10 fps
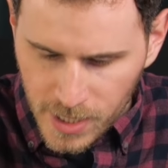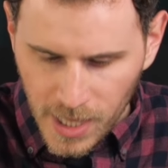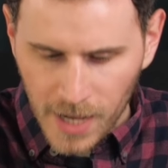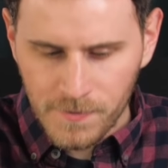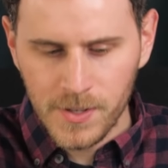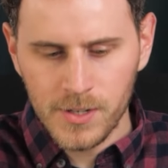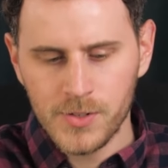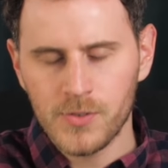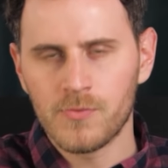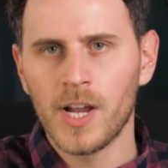That
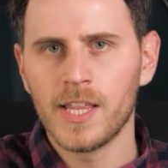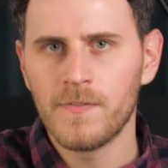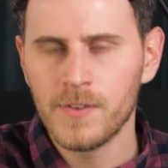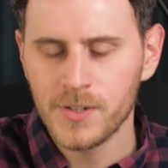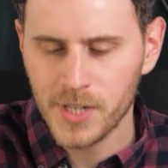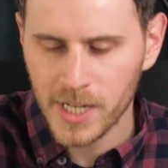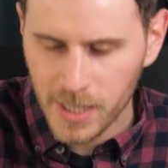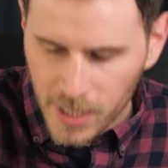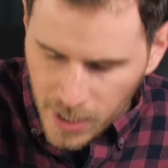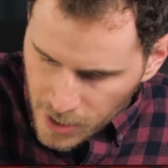feels right. That feels like
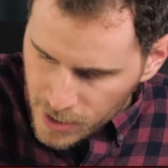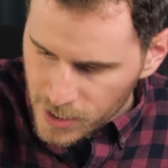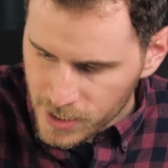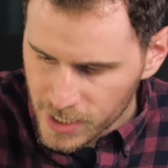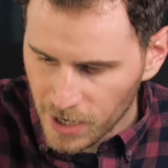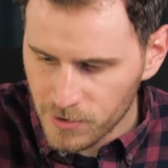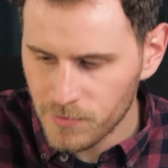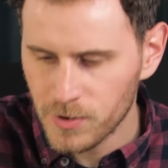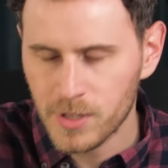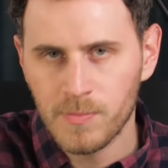the sound
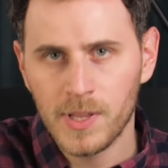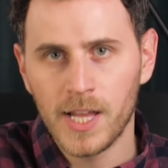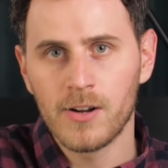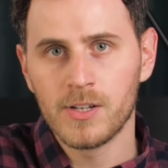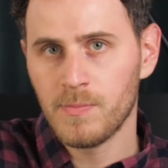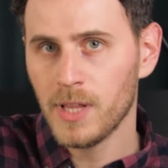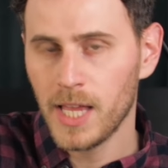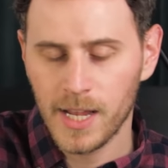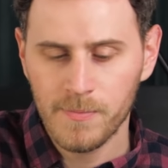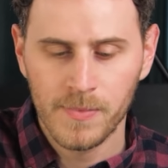of what the player is
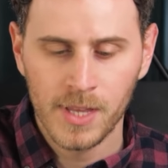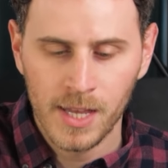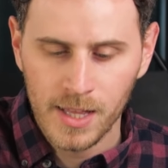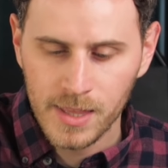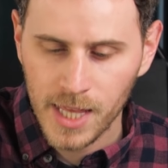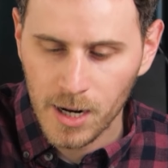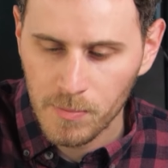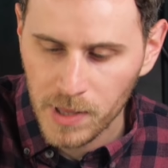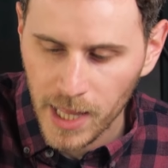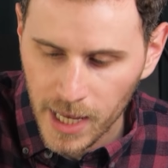playing then I'll
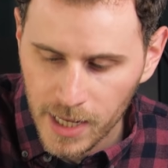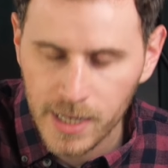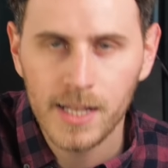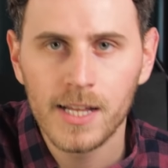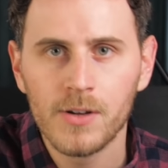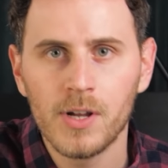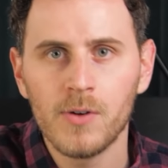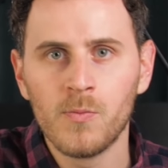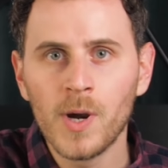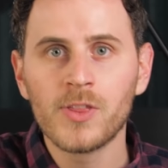play it
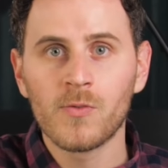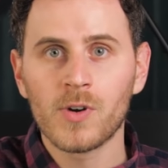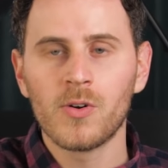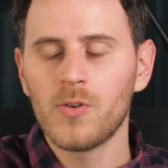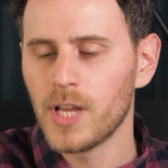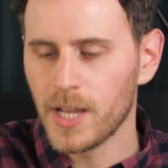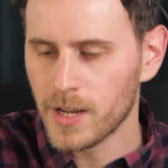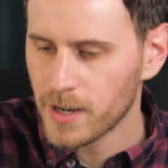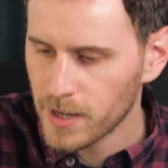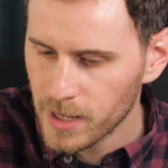with the
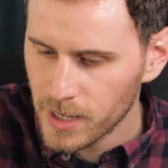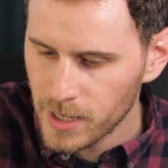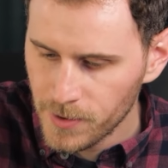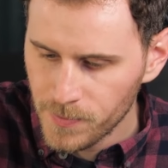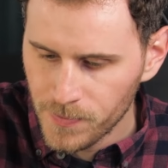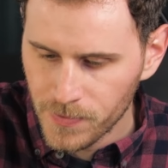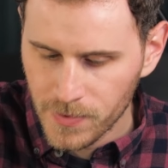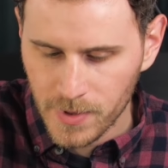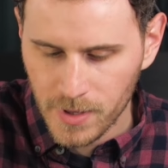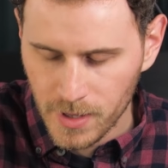recording.
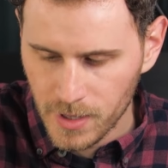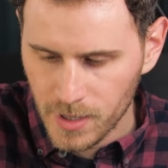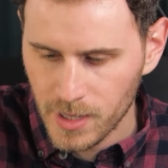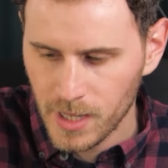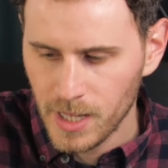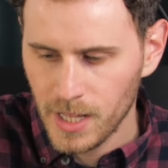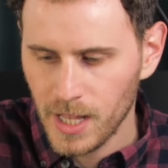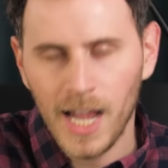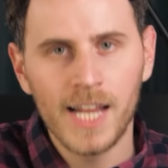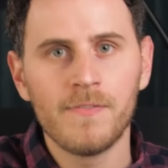
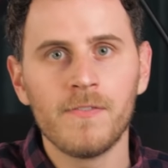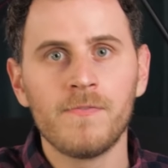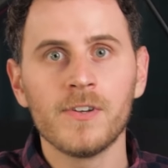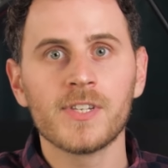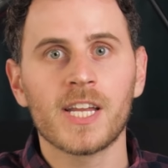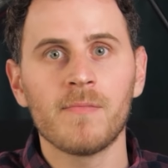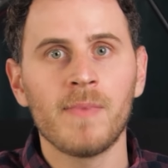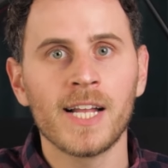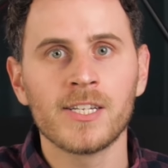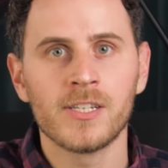And if it feels like it
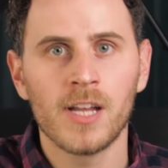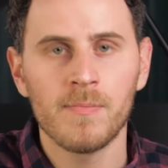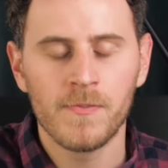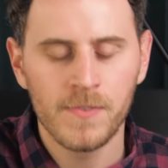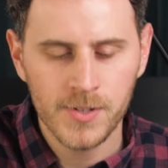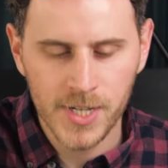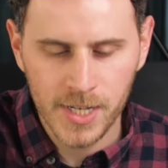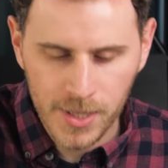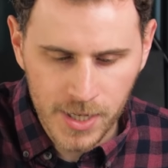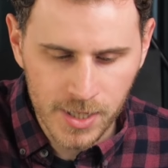matches up, it feels like
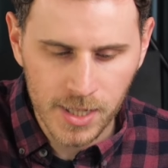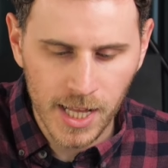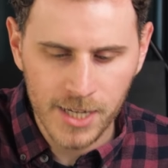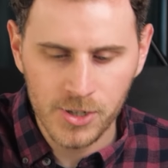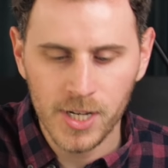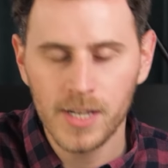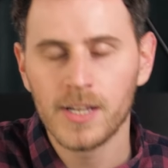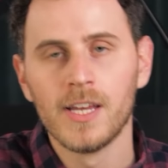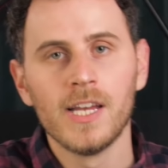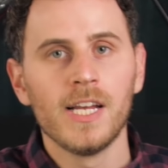nothing's
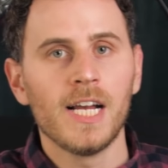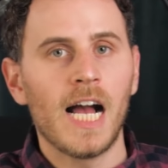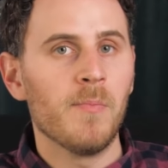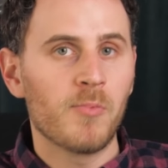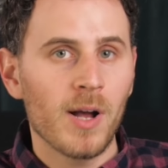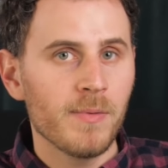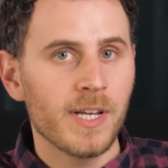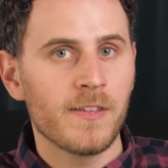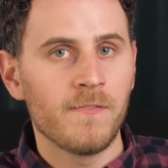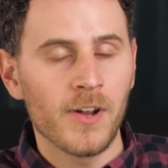clashing, I'm
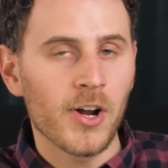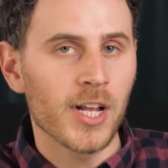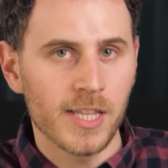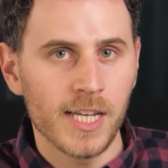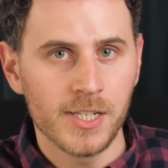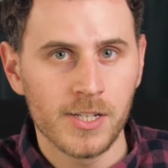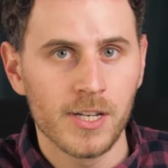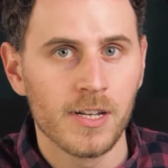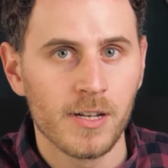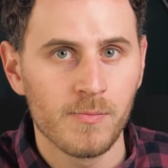probably at the very
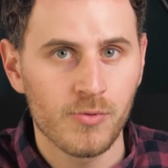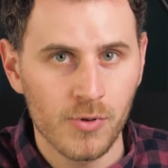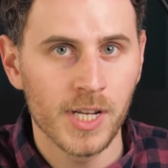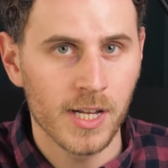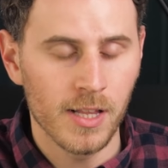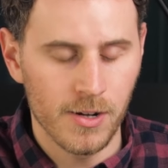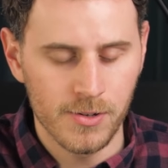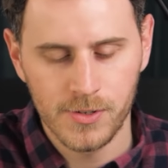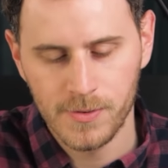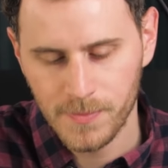least pretty
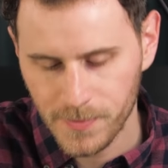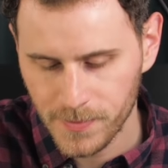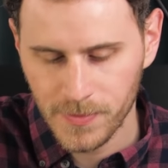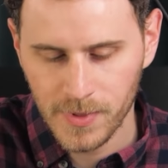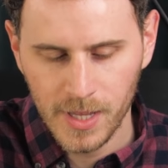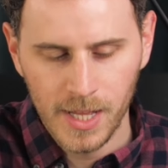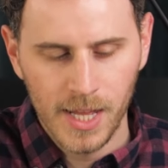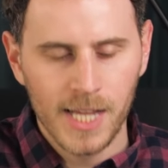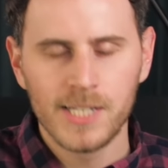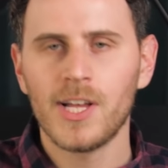close.
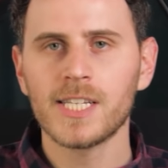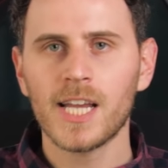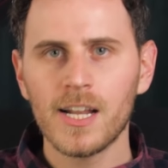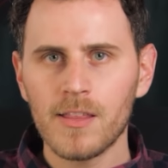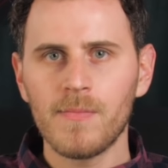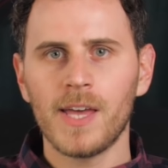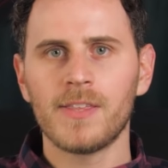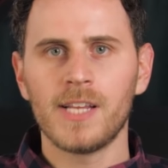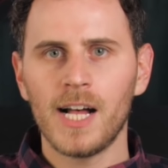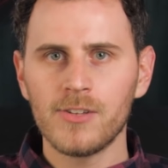So that's kind of the
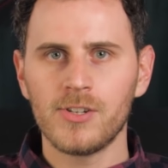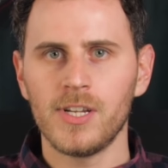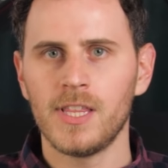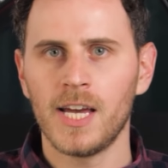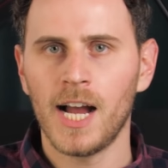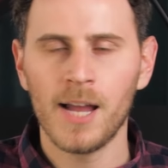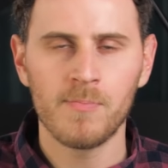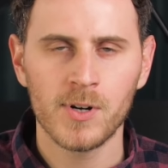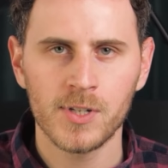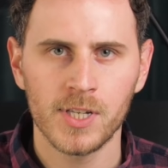methodology that I
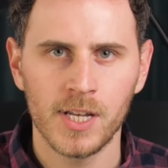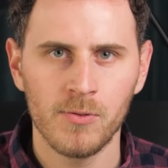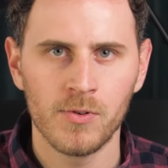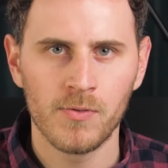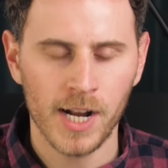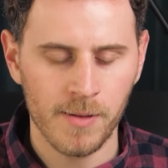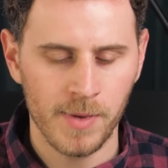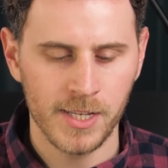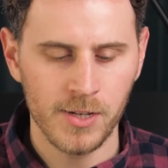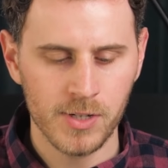personally would
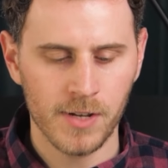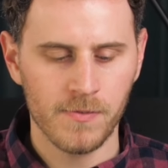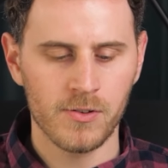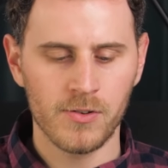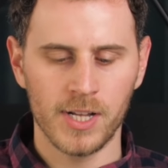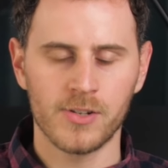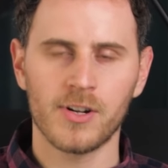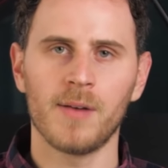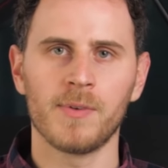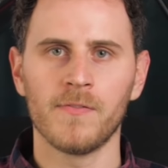recommend using for
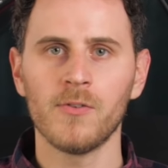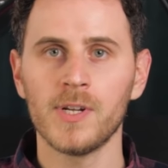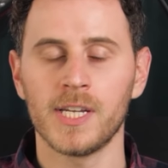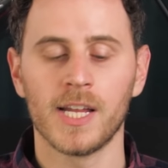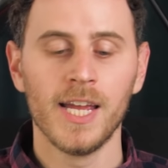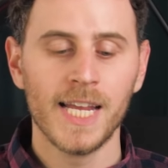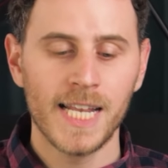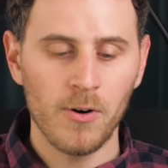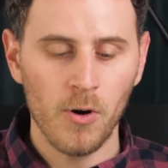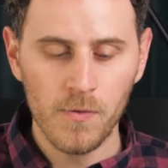transcribing and voicing.
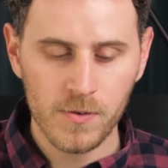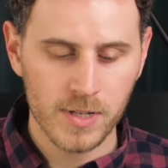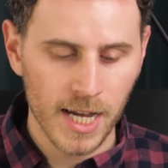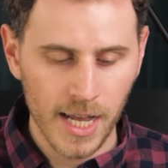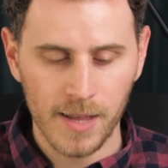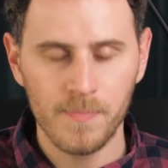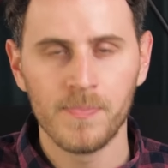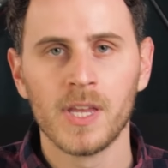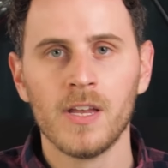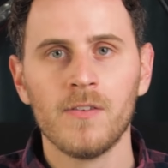Now over time,
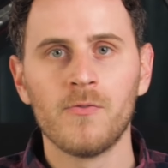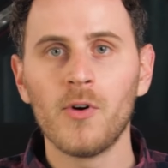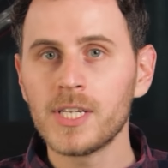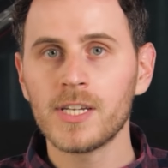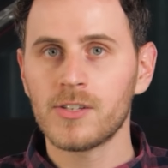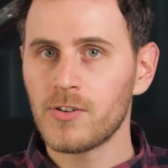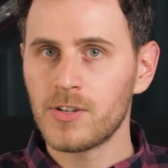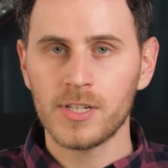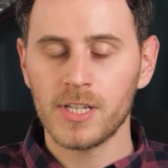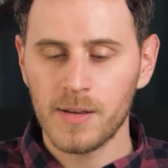voicings are
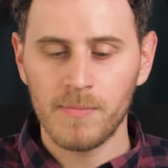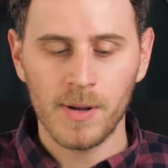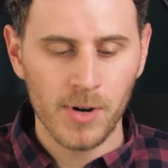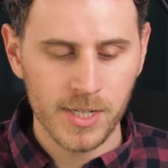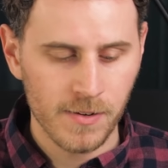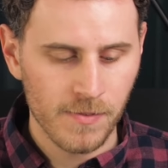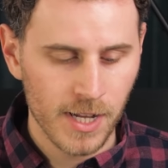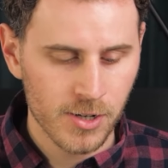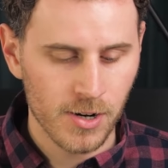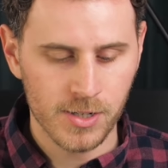just like memorizing
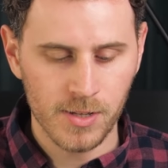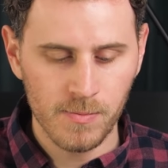flashcards.